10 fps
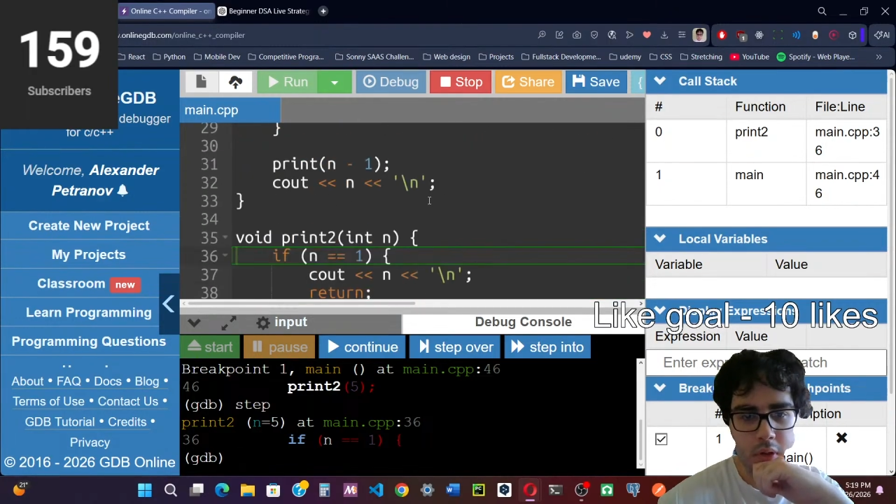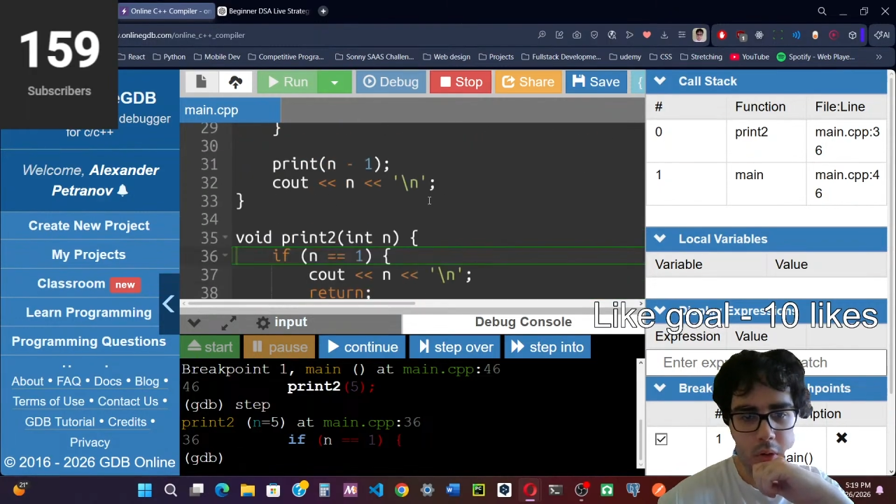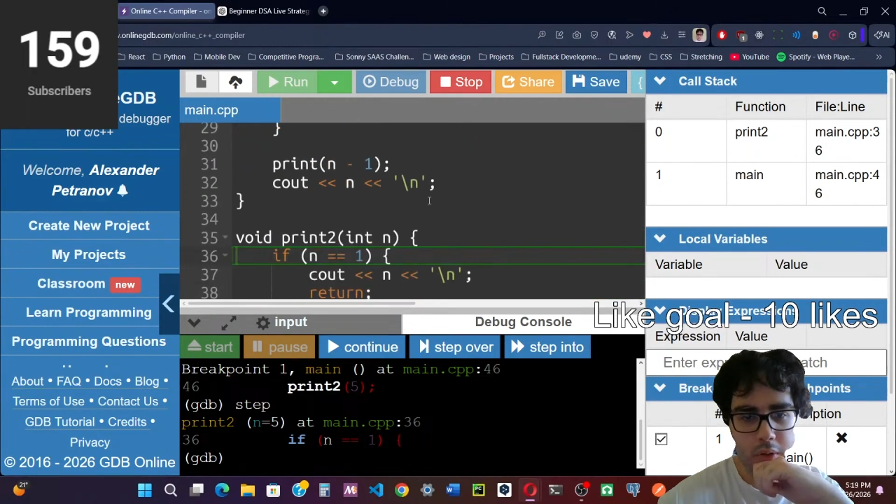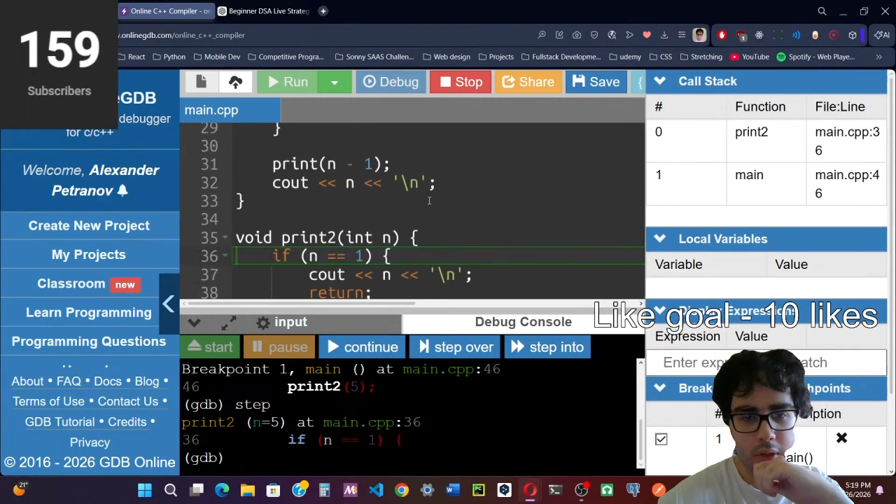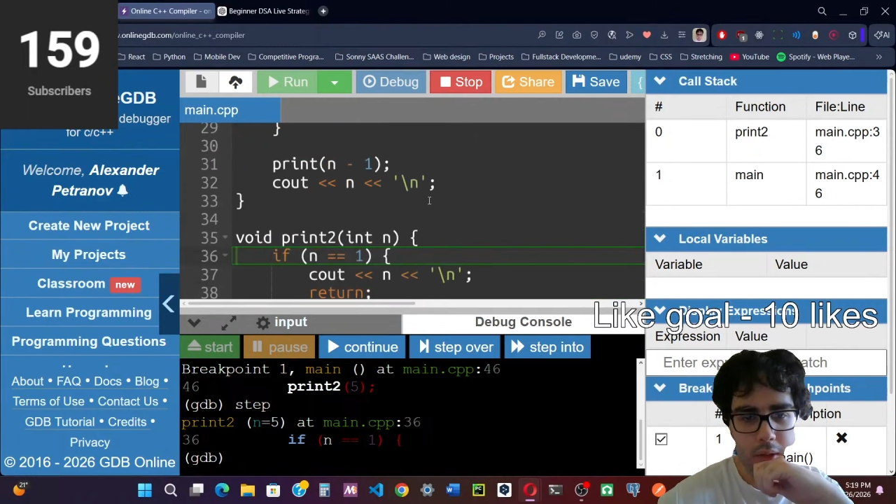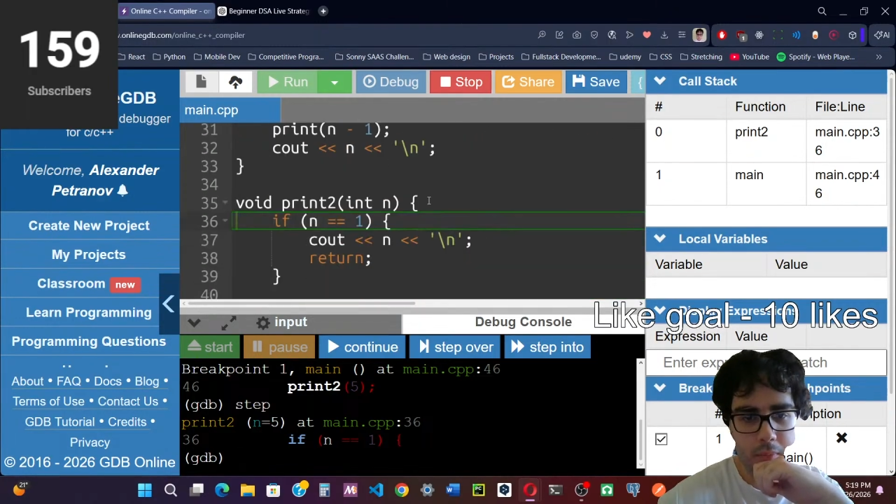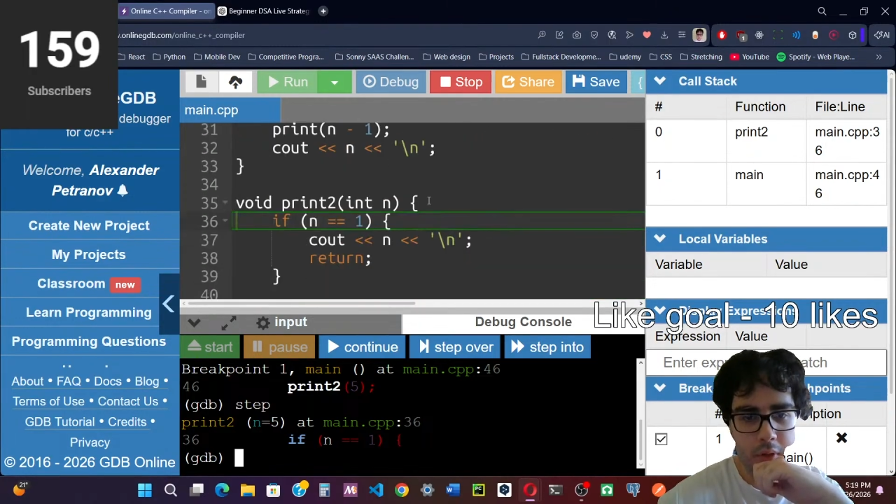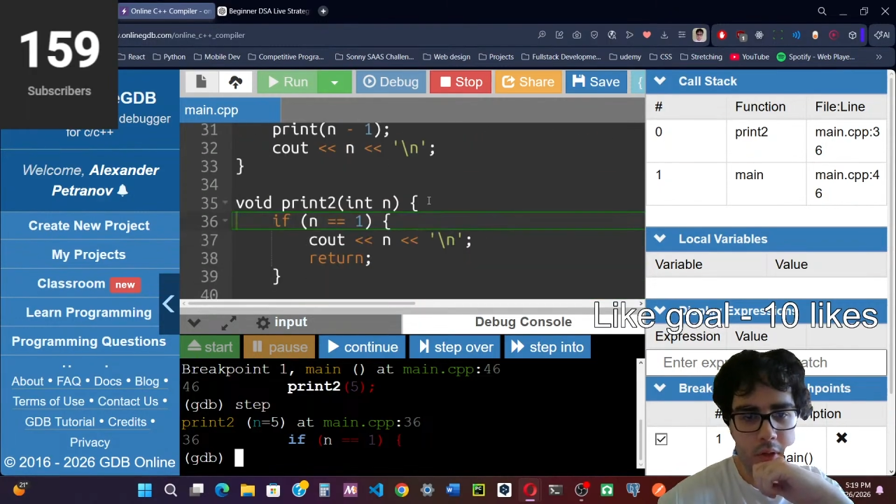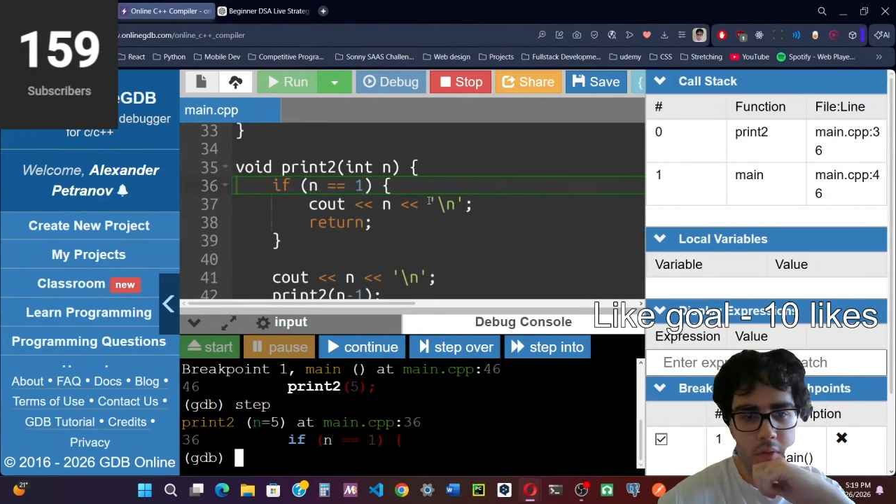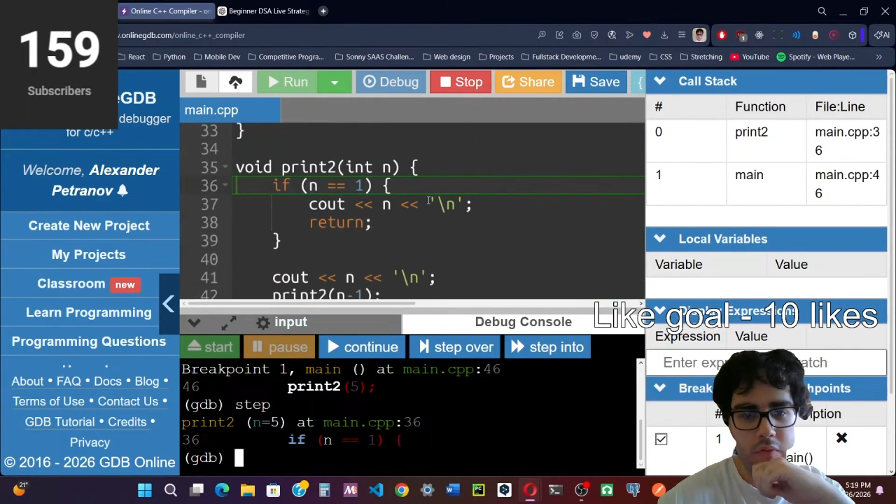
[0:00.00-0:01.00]
Okay,
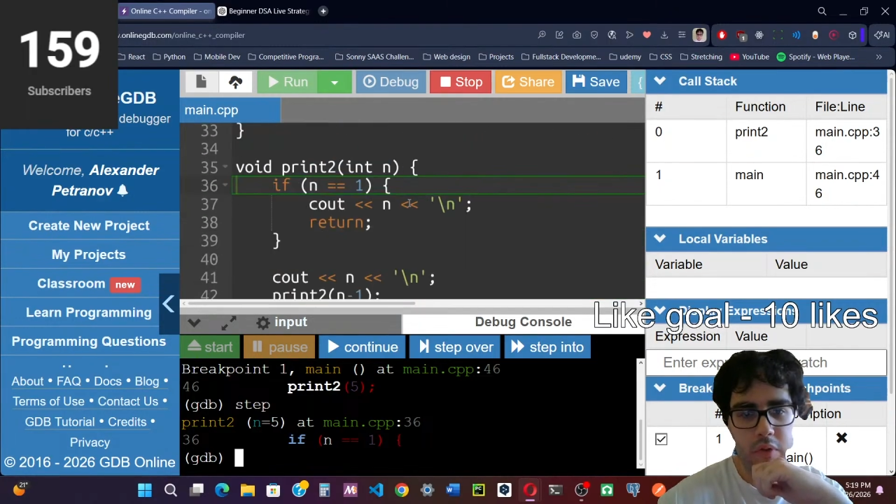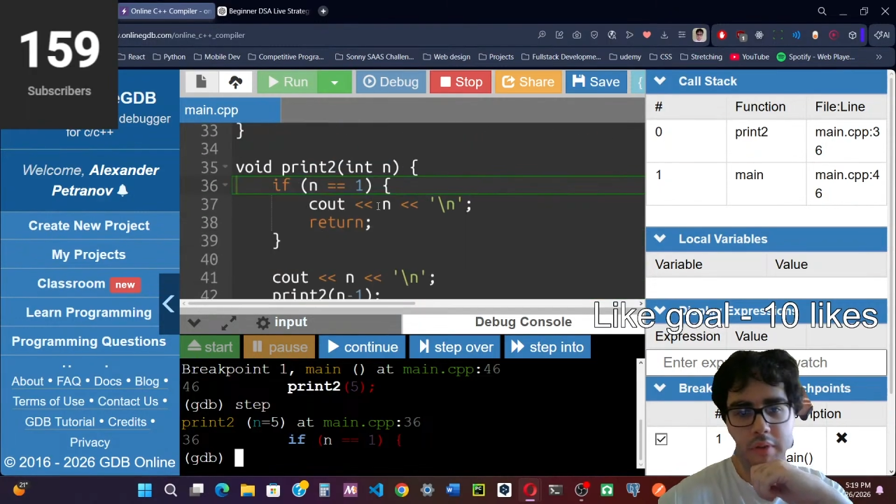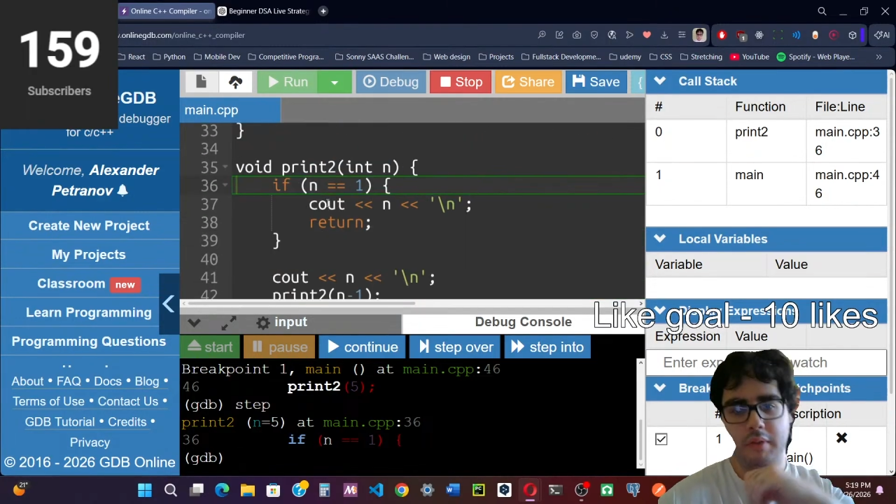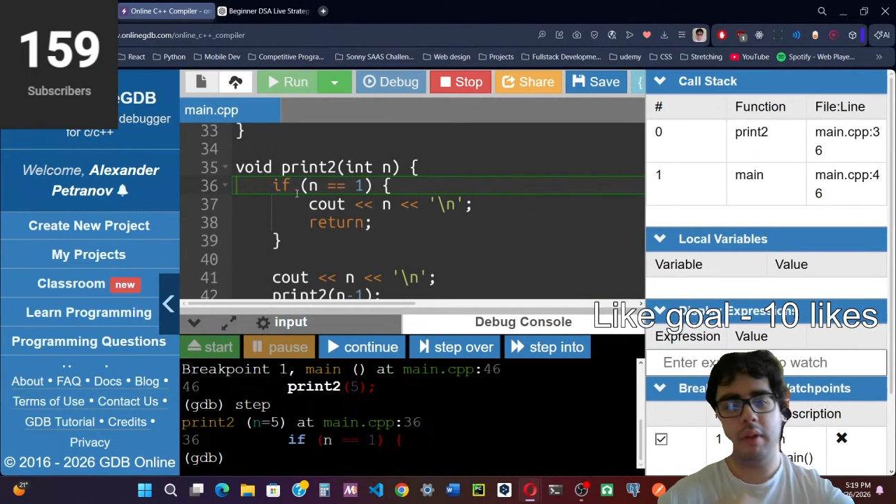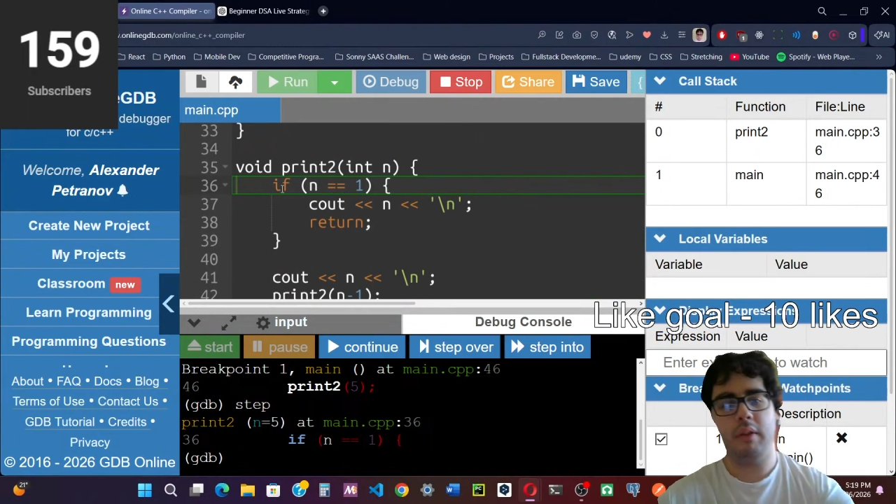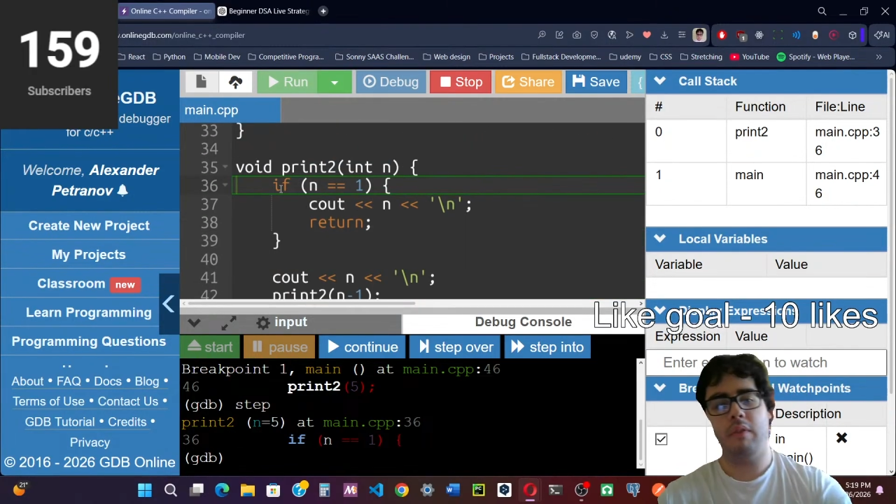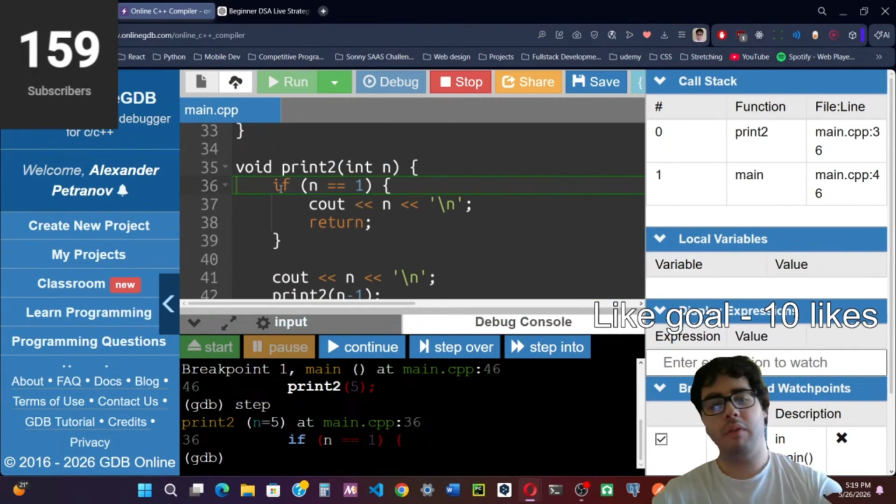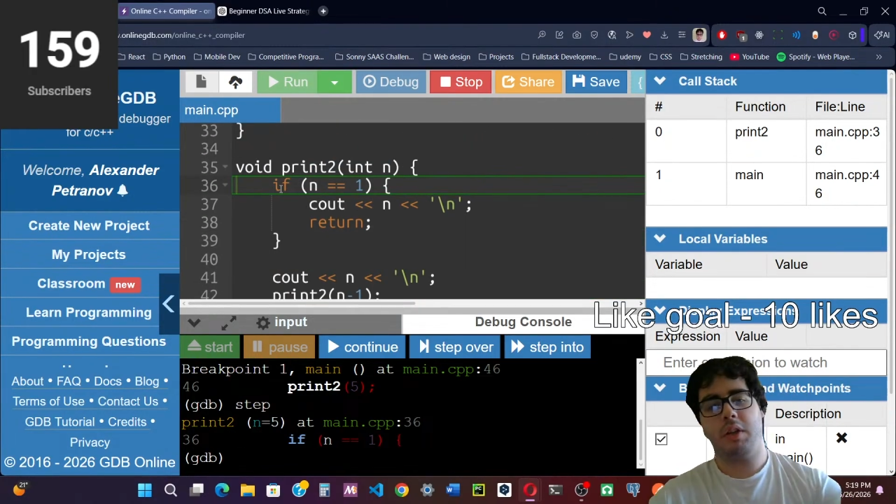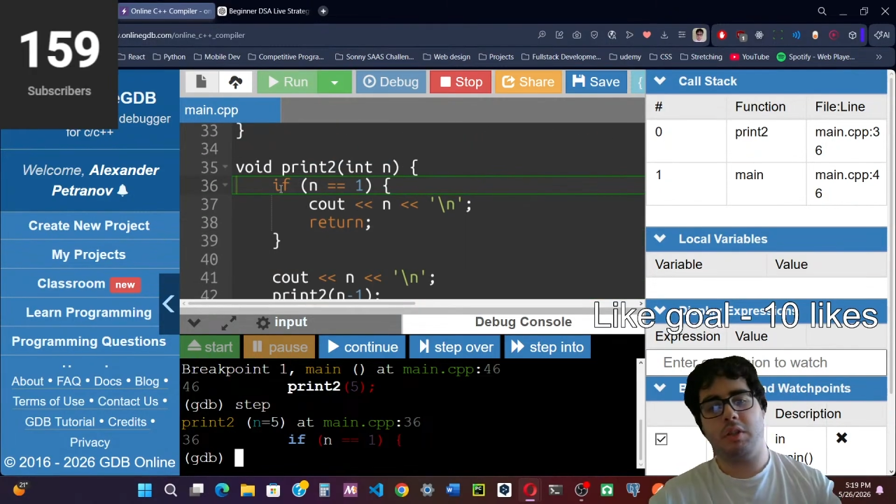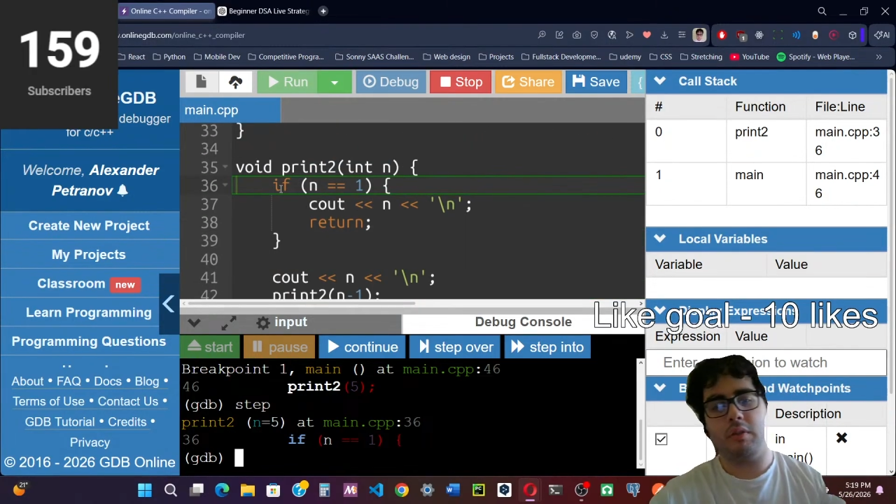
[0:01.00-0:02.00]
first in the function.